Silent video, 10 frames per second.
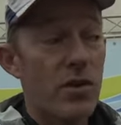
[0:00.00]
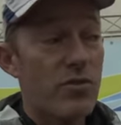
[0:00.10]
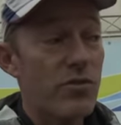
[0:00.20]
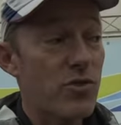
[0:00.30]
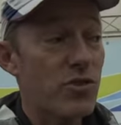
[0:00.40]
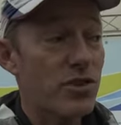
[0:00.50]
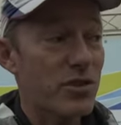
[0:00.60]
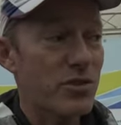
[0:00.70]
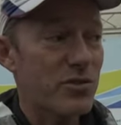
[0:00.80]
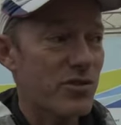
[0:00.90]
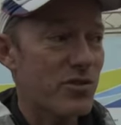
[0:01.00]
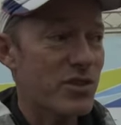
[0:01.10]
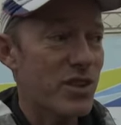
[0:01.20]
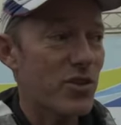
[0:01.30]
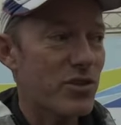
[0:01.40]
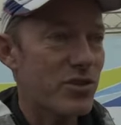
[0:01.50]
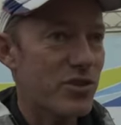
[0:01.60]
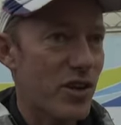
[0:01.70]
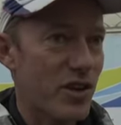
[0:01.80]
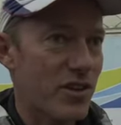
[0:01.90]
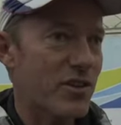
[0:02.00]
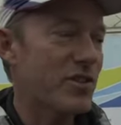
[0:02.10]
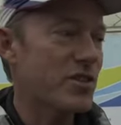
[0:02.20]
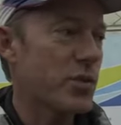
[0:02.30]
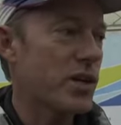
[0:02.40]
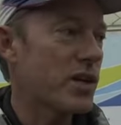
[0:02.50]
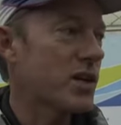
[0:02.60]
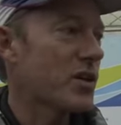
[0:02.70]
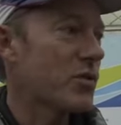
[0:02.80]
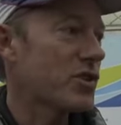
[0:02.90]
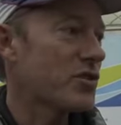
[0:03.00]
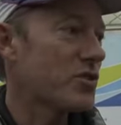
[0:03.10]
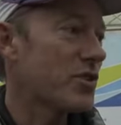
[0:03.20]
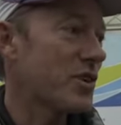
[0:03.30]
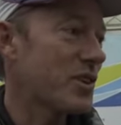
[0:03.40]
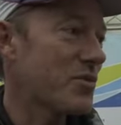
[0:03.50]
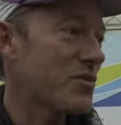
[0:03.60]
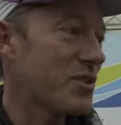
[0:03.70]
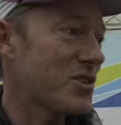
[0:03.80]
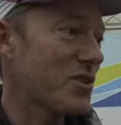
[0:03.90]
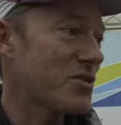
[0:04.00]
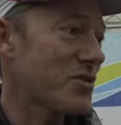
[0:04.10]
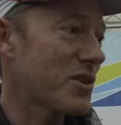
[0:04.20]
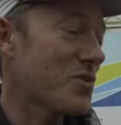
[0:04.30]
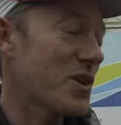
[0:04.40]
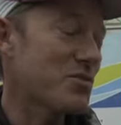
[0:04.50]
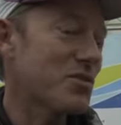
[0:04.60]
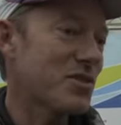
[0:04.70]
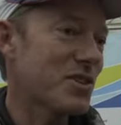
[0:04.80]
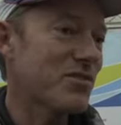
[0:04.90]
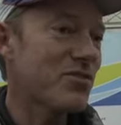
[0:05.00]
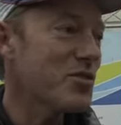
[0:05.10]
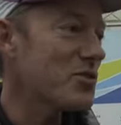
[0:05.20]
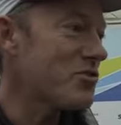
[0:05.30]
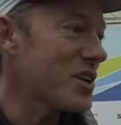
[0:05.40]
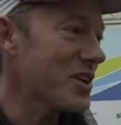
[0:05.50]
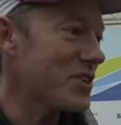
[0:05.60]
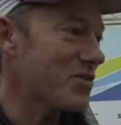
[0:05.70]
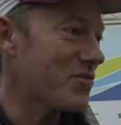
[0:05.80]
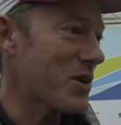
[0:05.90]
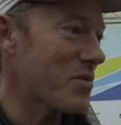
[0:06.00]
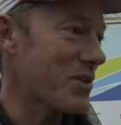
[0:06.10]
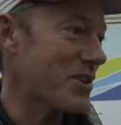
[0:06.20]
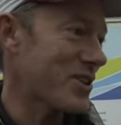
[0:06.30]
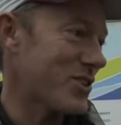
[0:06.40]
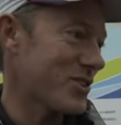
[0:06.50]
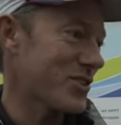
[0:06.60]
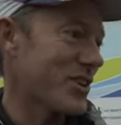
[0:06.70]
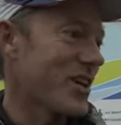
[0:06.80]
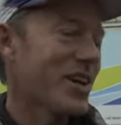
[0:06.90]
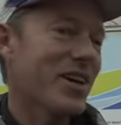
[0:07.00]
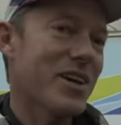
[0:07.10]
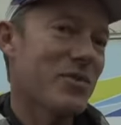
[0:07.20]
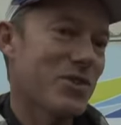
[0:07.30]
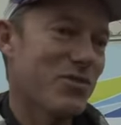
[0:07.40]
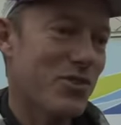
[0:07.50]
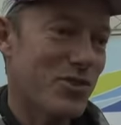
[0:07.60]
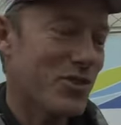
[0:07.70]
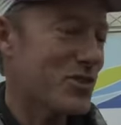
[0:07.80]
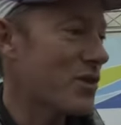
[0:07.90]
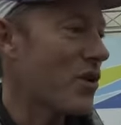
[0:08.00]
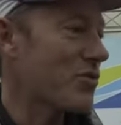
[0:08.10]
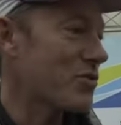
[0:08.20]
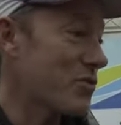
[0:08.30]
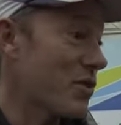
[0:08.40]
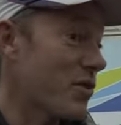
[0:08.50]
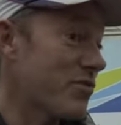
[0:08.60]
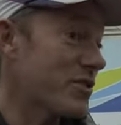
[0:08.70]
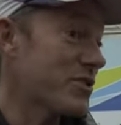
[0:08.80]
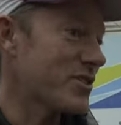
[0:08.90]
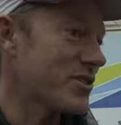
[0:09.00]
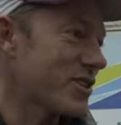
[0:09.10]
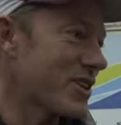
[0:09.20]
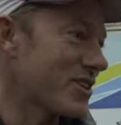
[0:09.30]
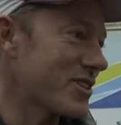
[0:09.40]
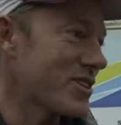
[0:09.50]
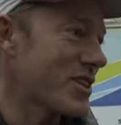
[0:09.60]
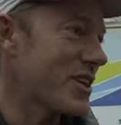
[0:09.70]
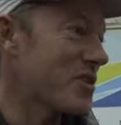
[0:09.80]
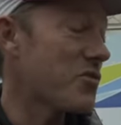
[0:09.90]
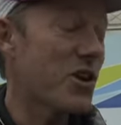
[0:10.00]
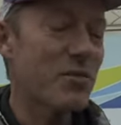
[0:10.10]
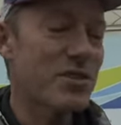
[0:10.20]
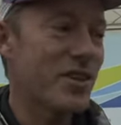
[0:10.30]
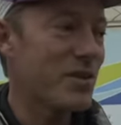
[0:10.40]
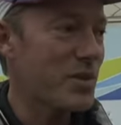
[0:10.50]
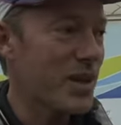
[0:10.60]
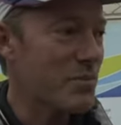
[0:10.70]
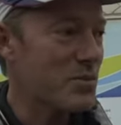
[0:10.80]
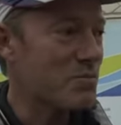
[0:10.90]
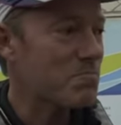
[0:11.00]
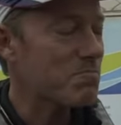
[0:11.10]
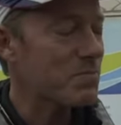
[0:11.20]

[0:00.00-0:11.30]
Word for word: Unfortunately, I don't think we're going to see a lot of sun this week, which is the only thing that we've missed out on. Otherwise, we'd have seen a full range of Weymouth conditions, uh, which of course is of course what our visitors are keen to see in the run-up to the Olympic Games.